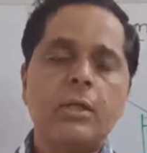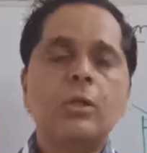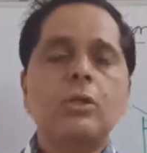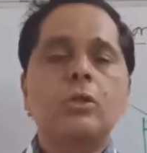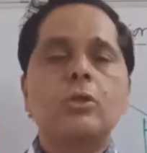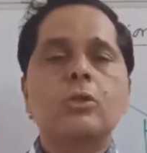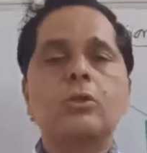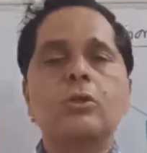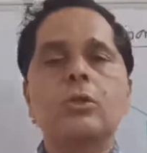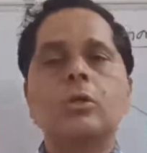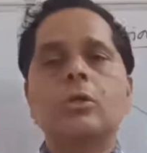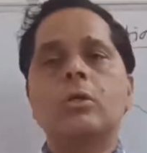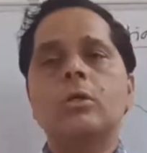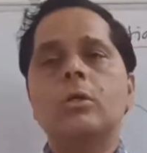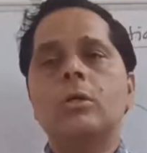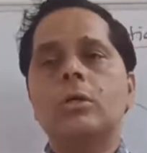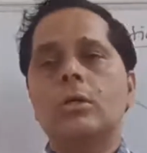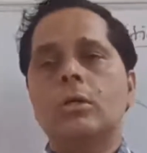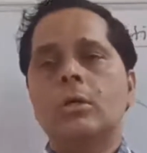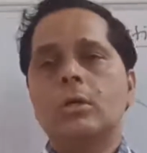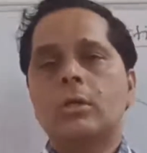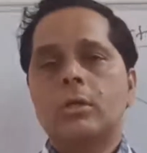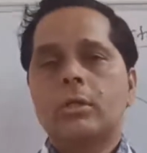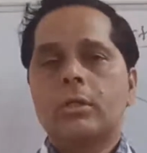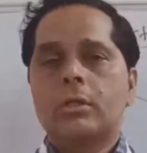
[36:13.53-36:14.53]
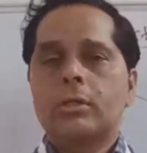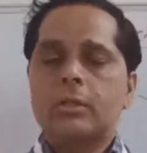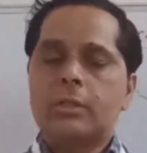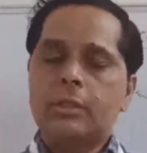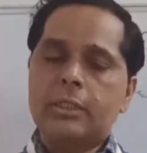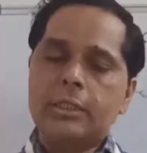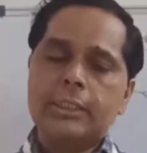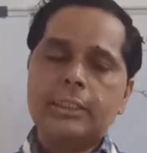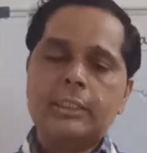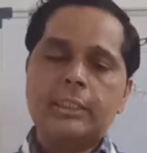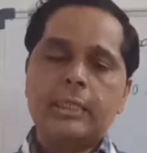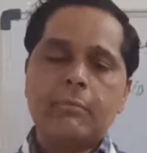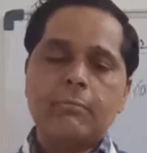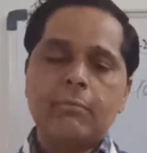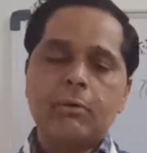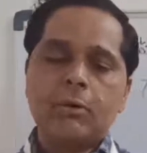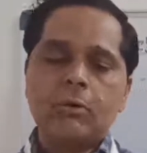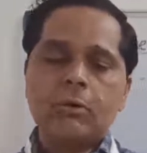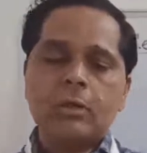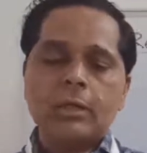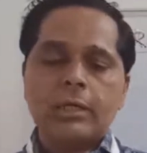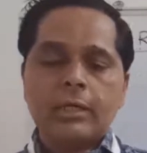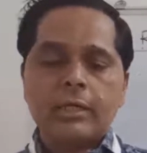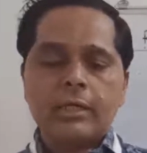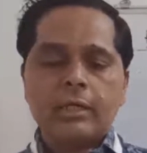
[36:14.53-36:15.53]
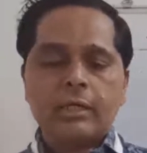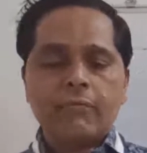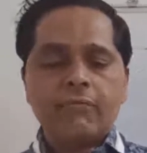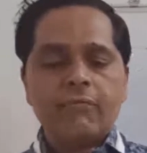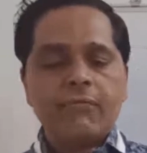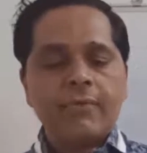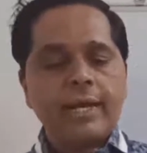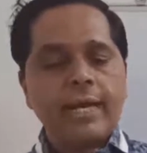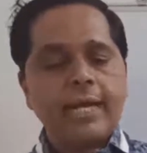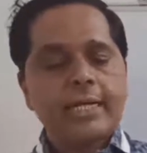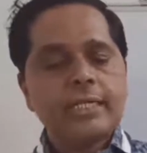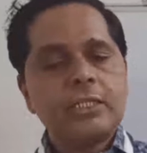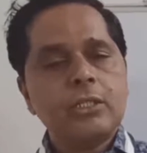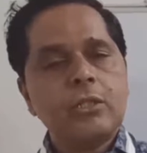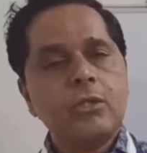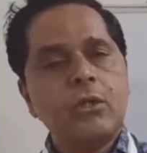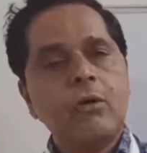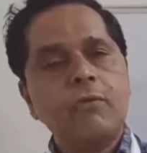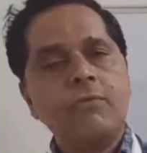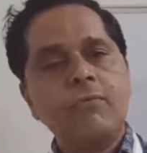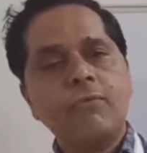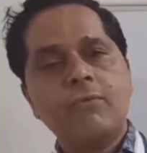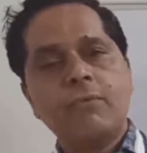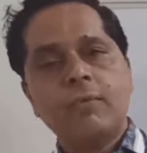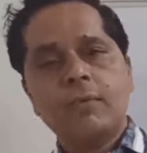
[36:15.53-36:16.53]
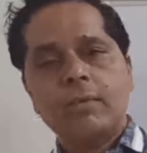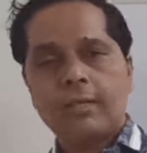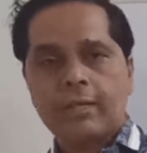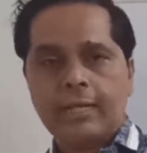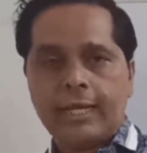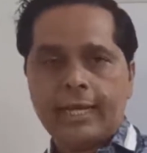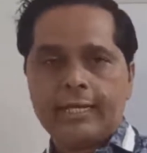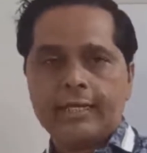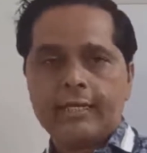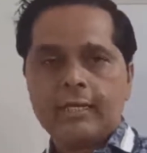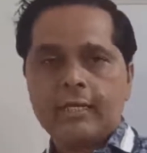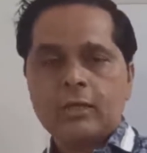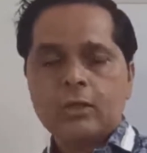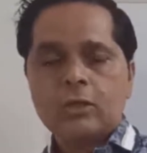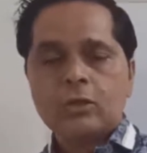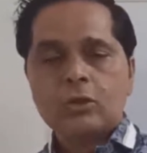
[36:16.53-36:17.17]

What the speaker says: So this is about refraction of light.